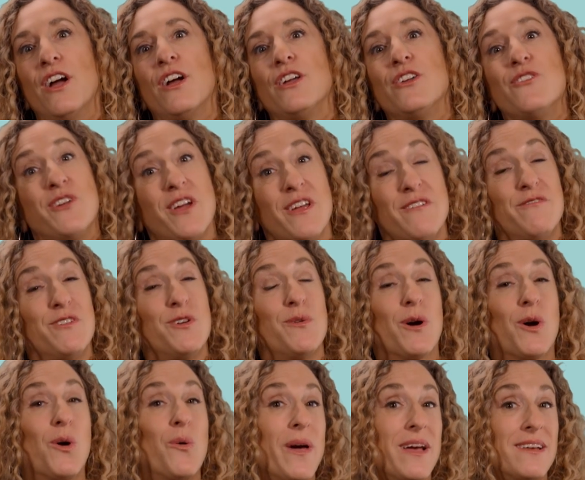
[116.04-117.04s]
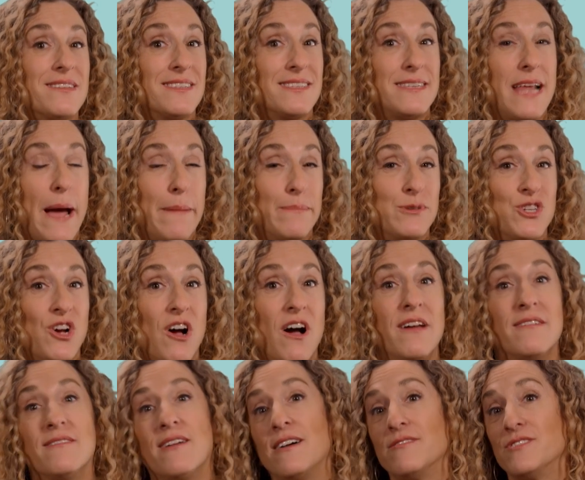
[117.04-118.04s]
You can view a quick
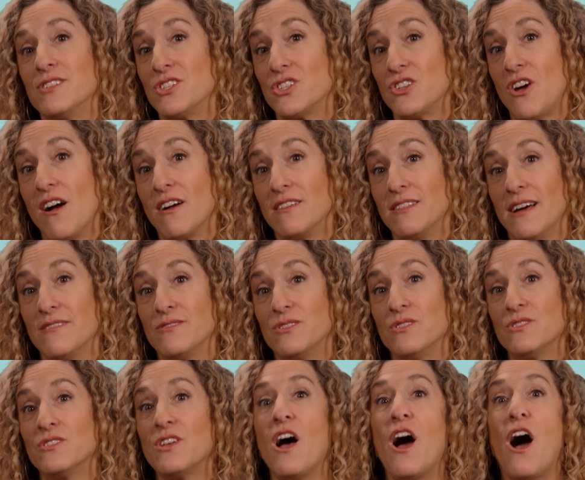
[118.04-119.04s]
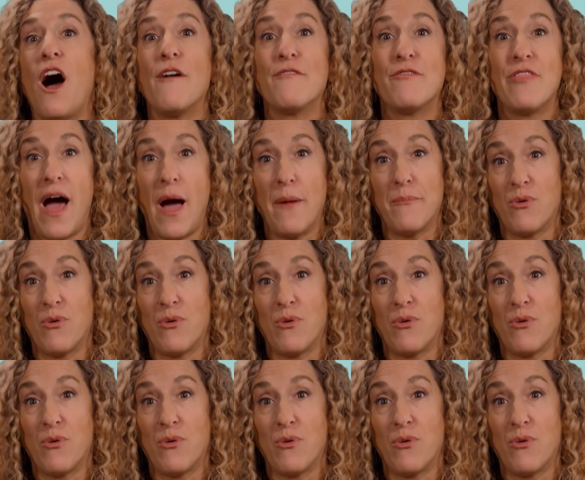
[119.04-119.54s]
snapshot of the stock levels of that